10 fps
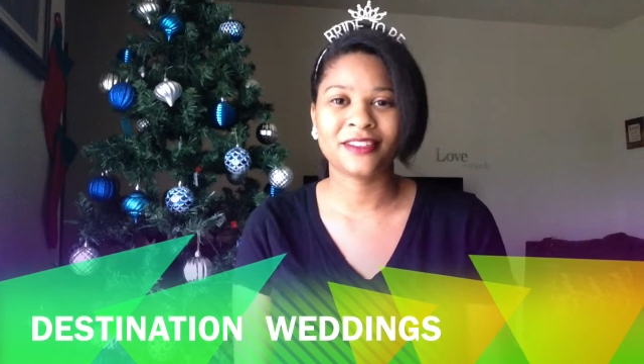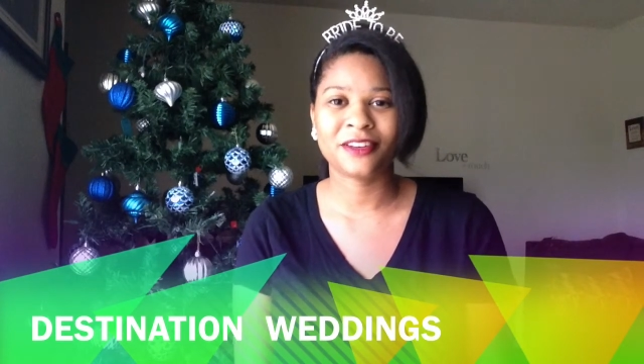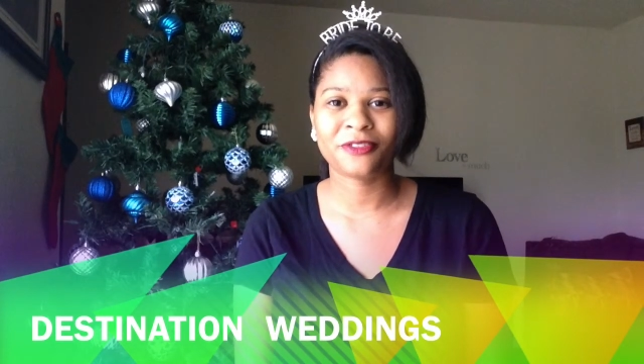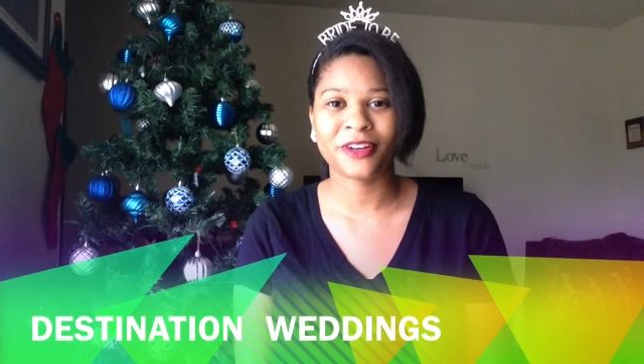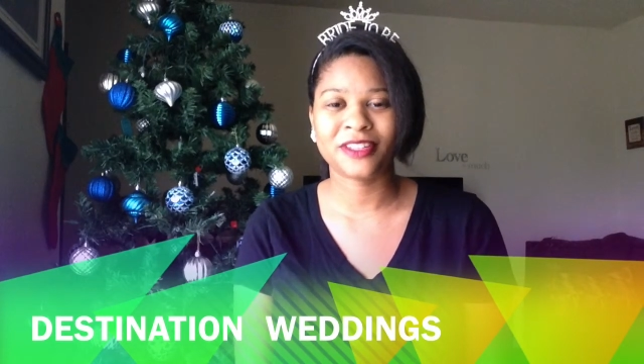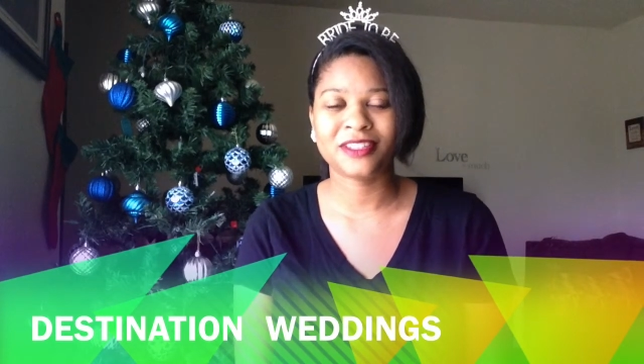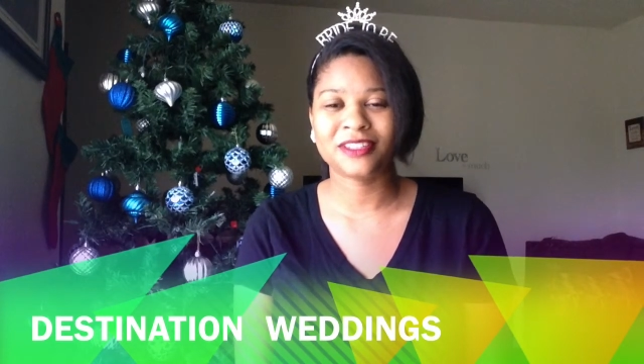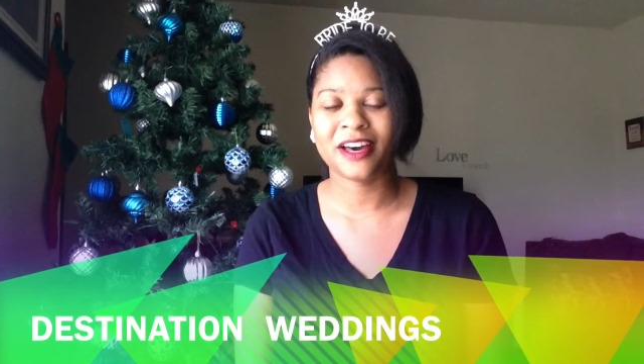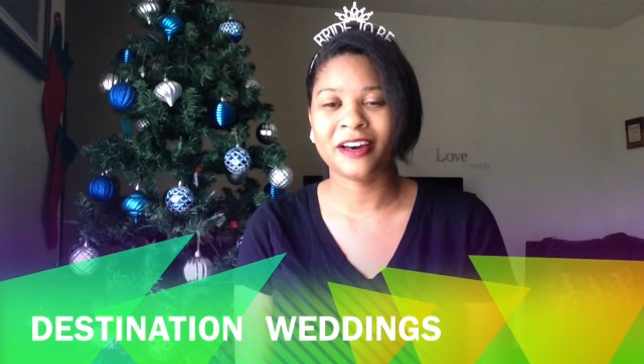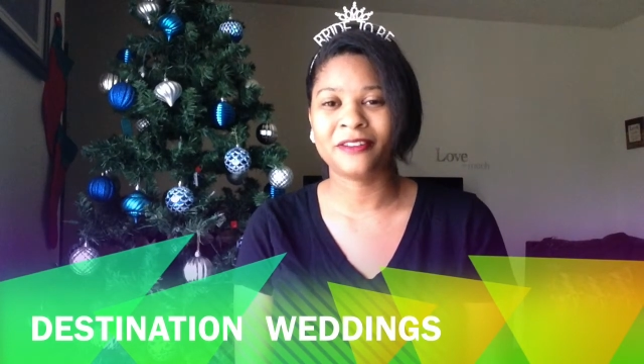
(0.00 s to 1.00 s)
different
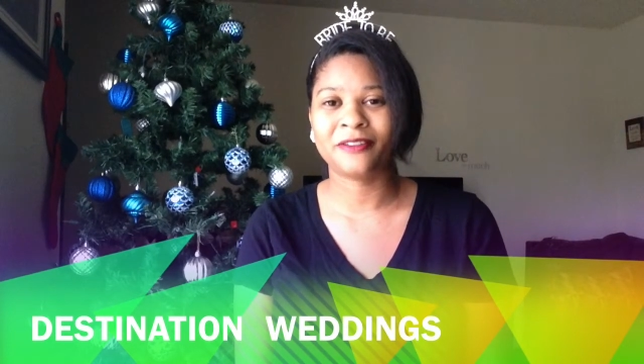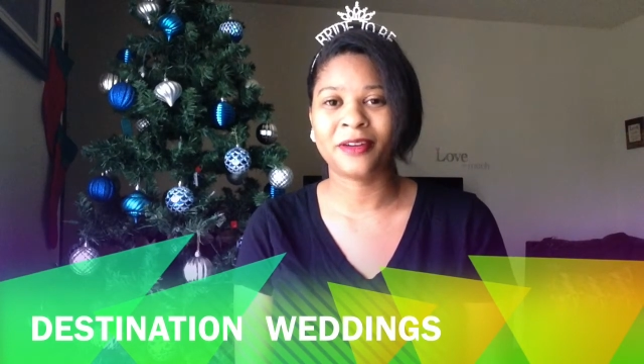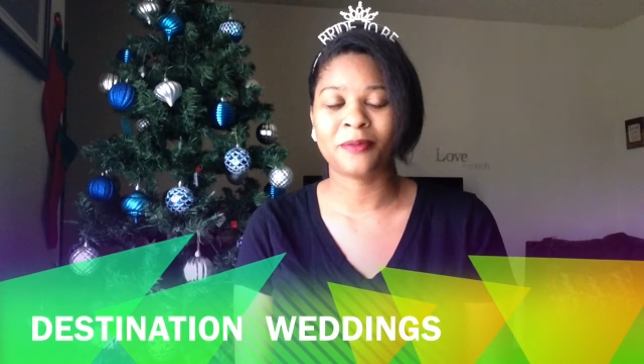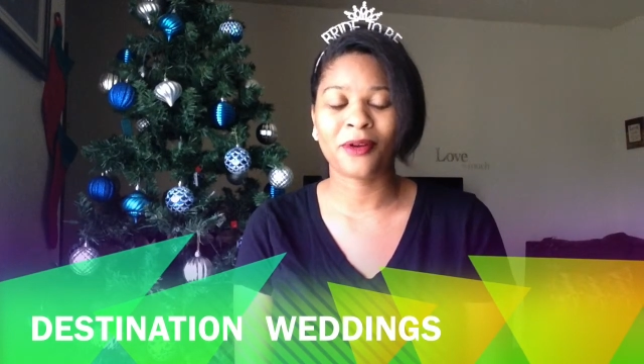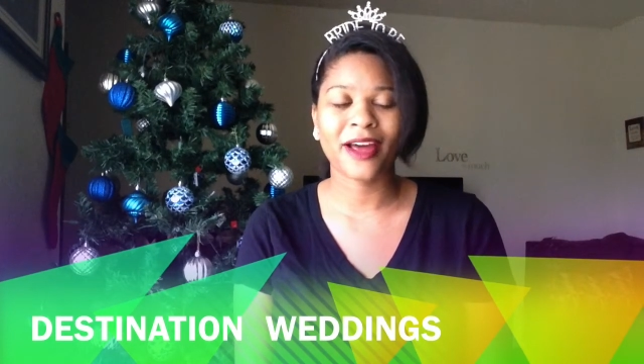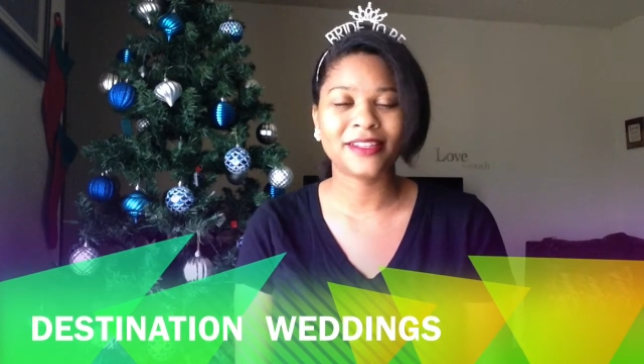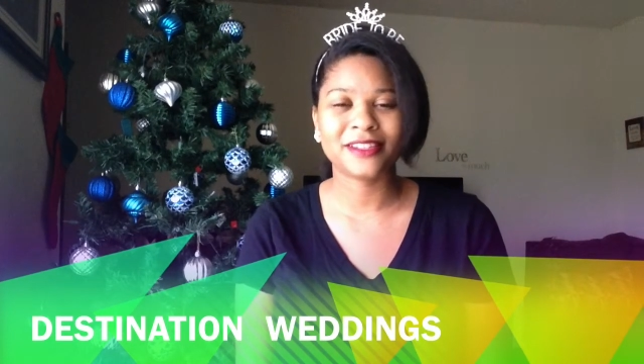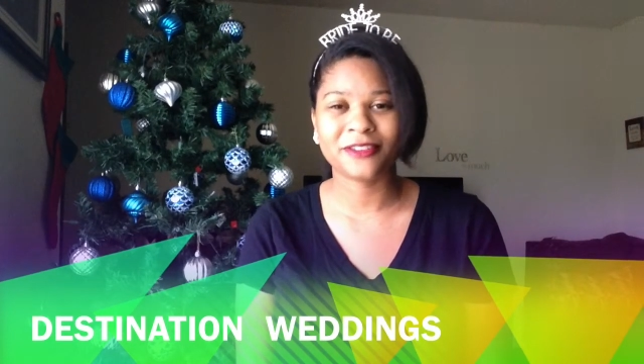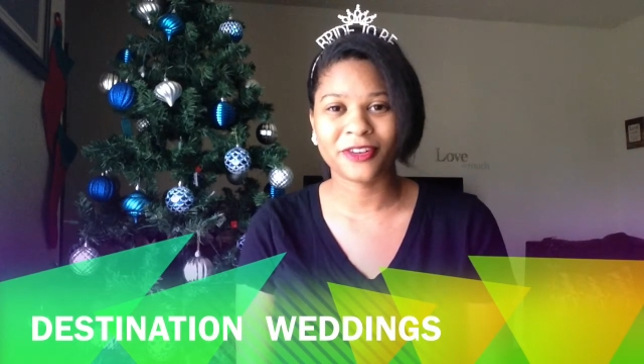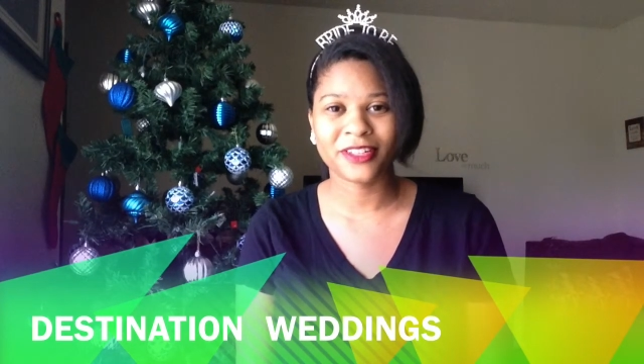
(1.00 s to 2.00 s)
stuff and price
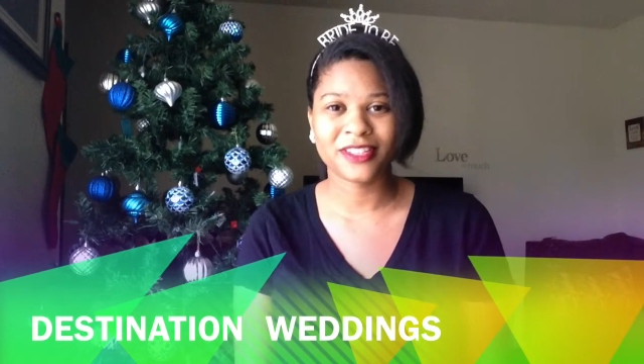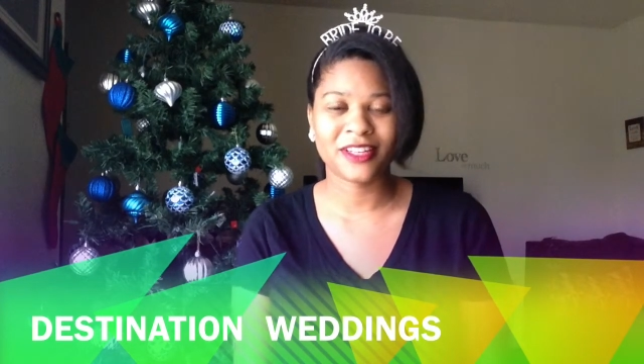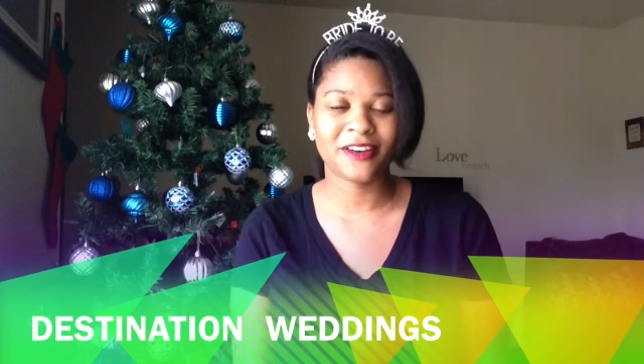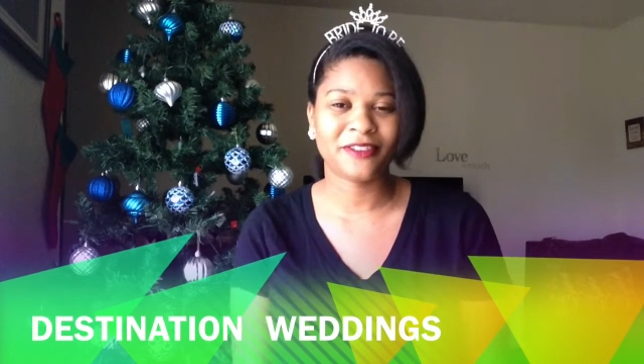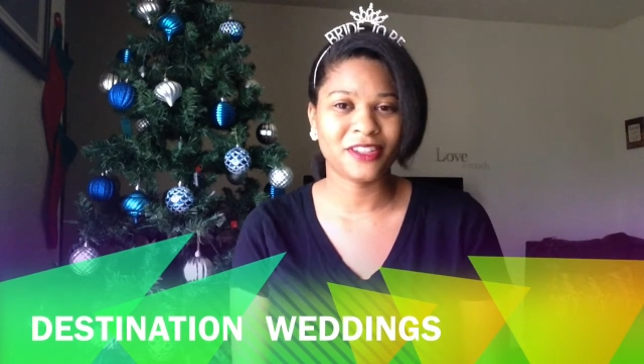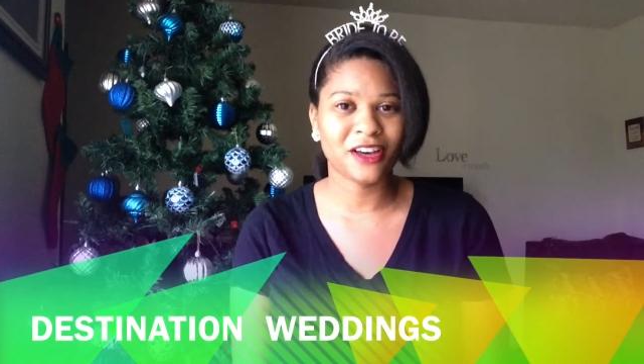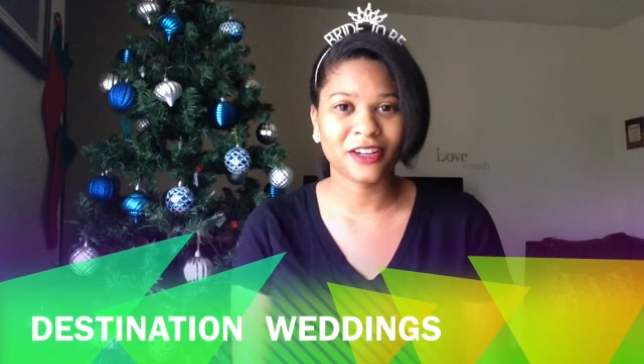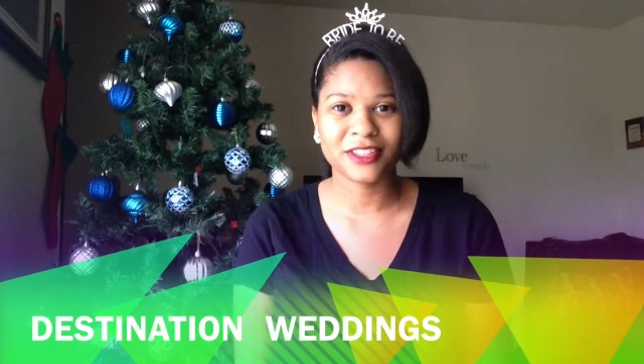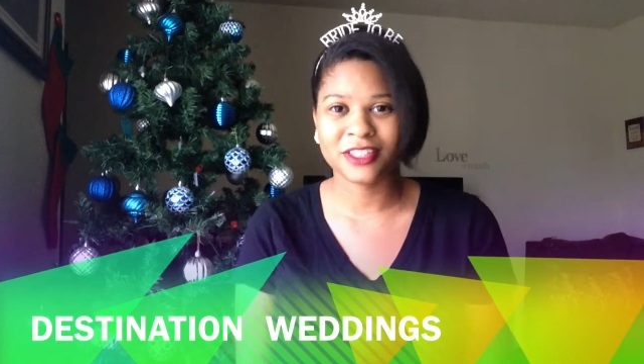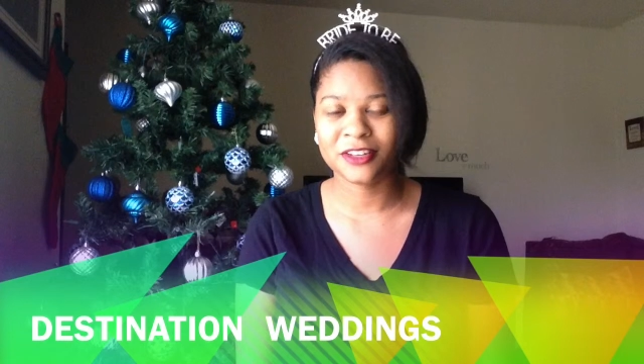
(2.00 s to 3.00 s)
different stuff and
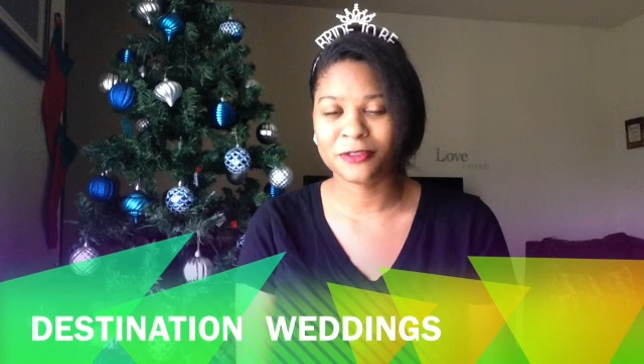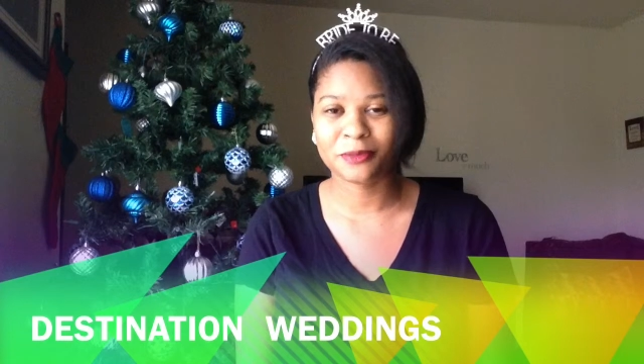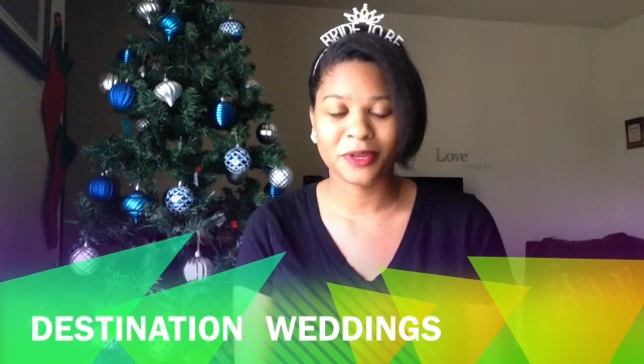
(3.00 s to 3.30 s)
talk to different